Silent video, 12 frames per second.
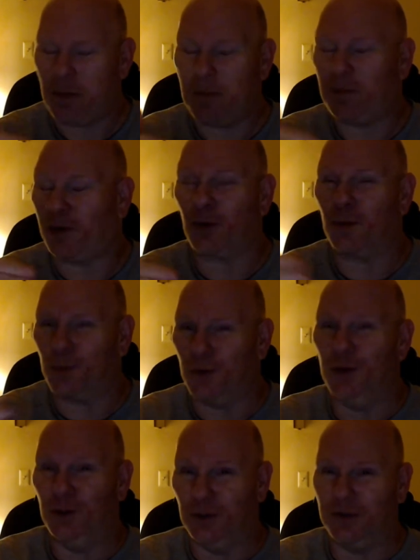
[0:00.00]

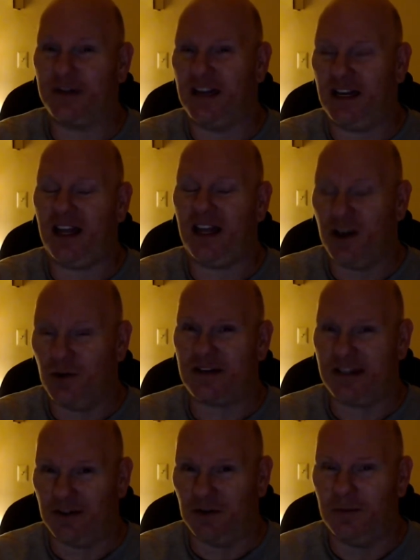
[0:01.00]
perused
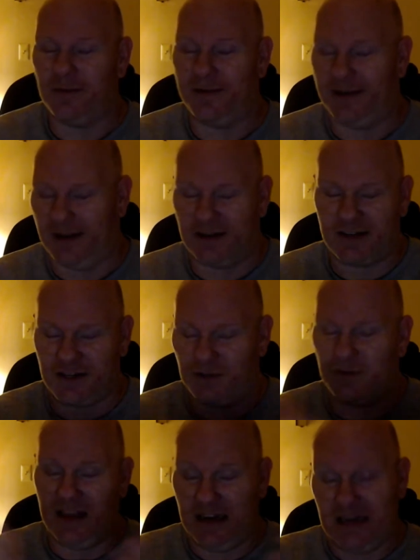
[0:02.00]
YouTube into
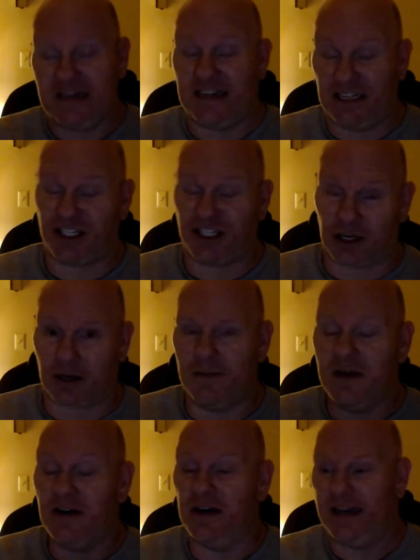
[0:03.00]
the denture
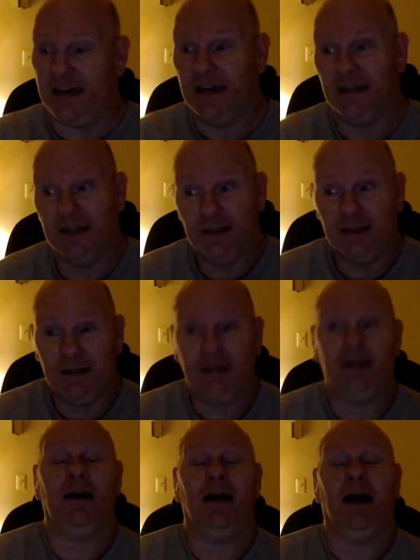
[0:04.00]
community,
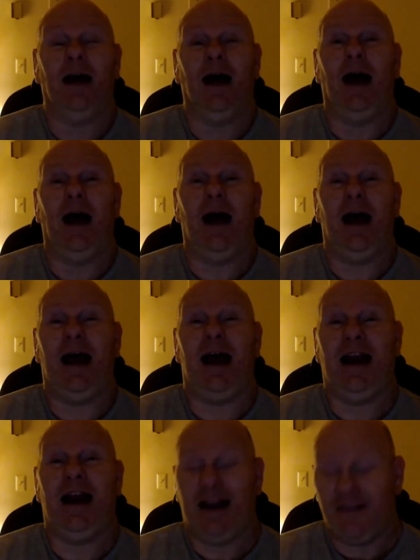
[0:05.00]

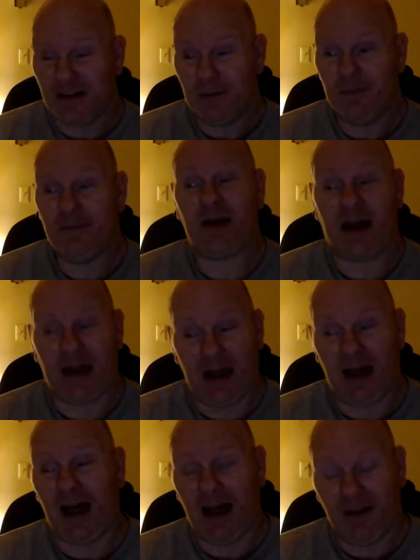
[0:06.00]
and
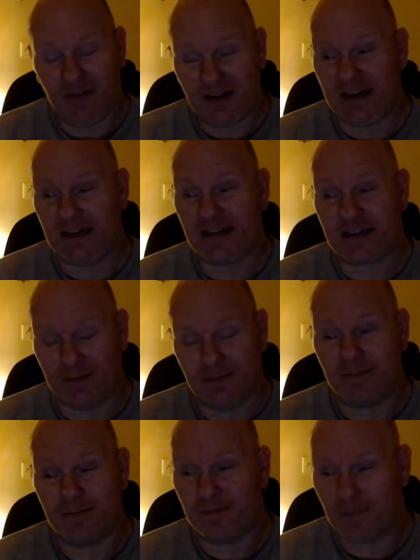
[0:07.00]
I've seen
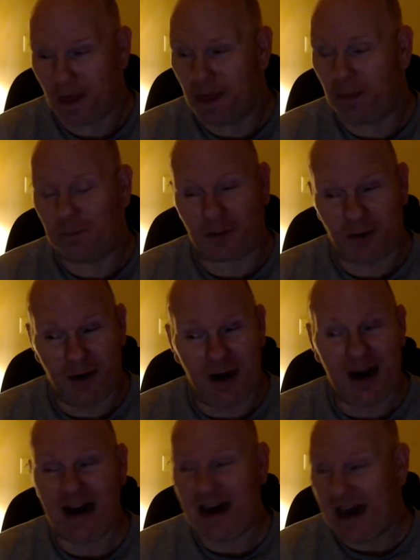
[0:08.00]
some
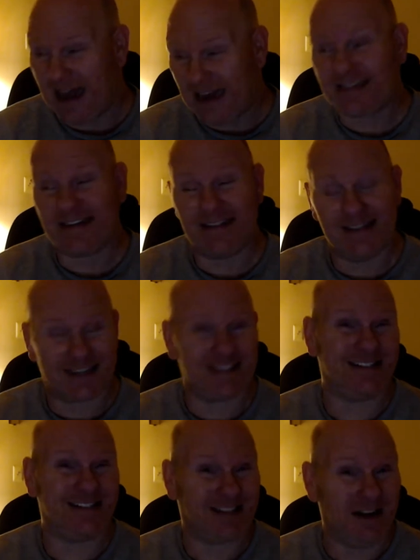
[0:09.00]
pretty nasty
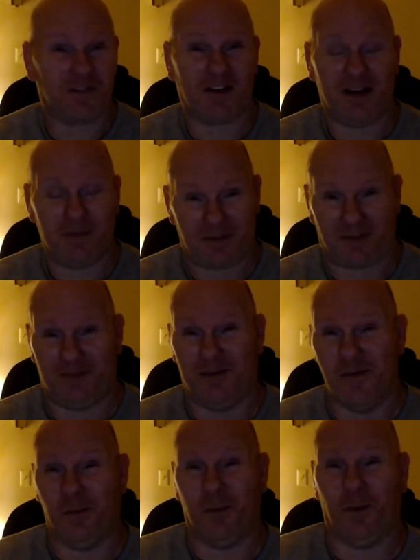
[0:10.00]
looking stuff come
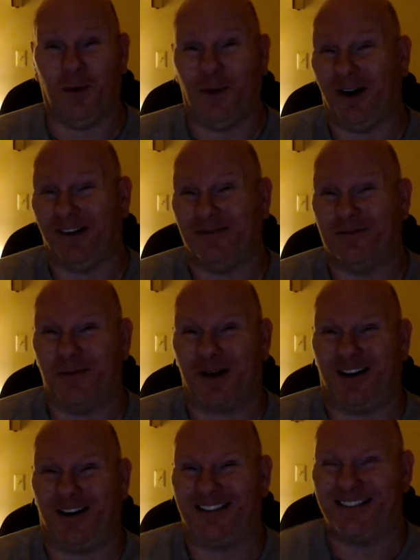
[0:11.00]
from
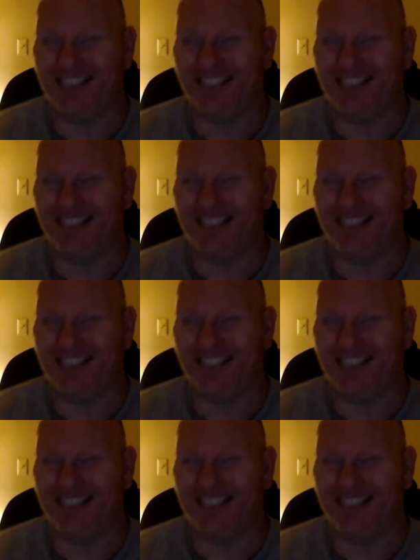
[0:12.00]
Walmart.